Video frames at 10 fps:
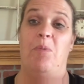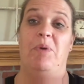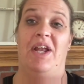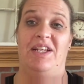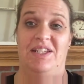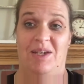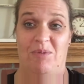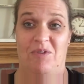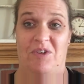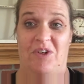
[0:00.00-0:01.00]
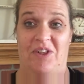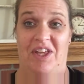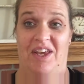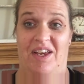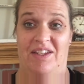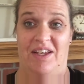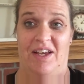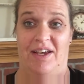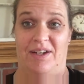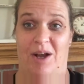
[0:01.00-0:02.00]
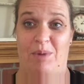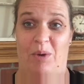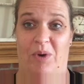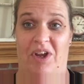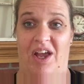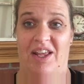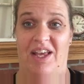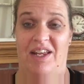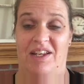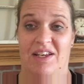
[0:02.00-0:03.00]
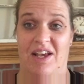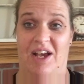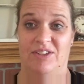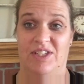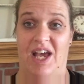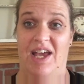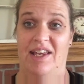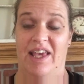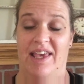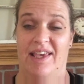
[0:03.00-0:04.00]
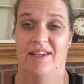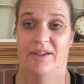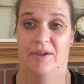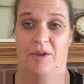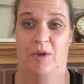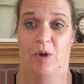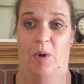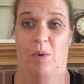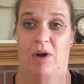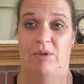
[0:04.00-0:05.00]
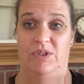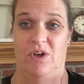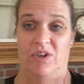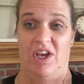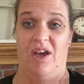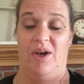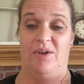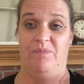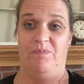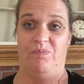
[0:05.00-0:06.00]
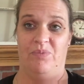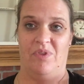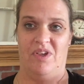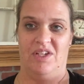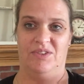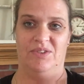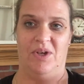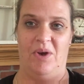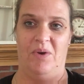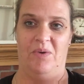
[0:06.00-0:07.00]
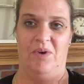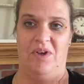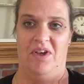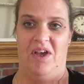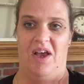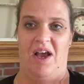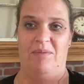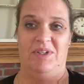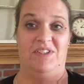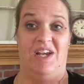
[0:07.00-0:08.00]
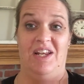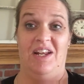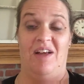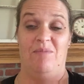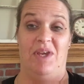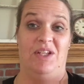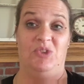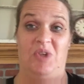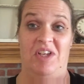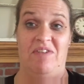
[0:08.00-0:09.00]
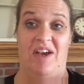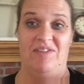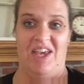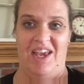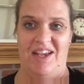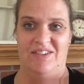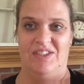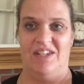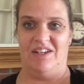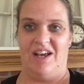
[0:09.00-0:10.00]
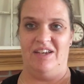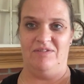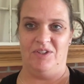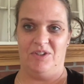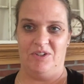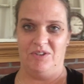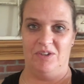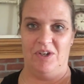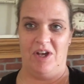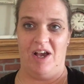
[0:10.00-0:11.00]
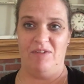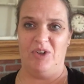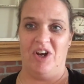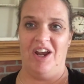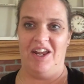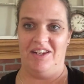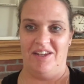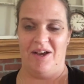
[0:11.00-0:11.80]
But I did get moving early and got my workout in outside and a walk with Tonka. So I'm excited. I've made it 25 days and I feel great.